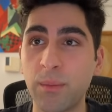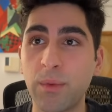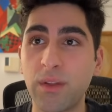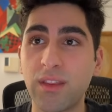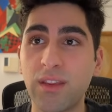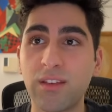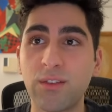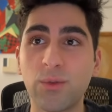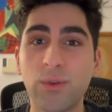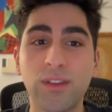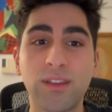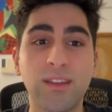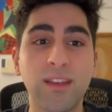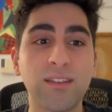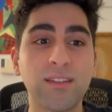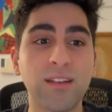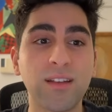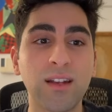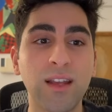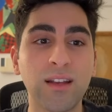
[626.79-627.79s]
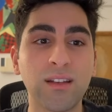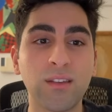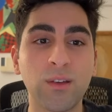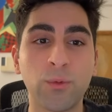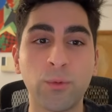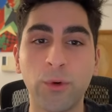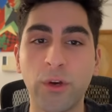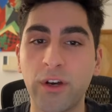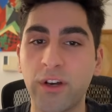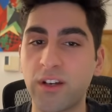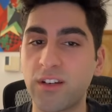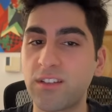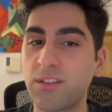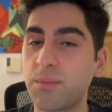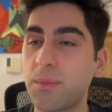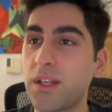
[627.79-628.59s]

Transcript: but this would disconnect the rooks,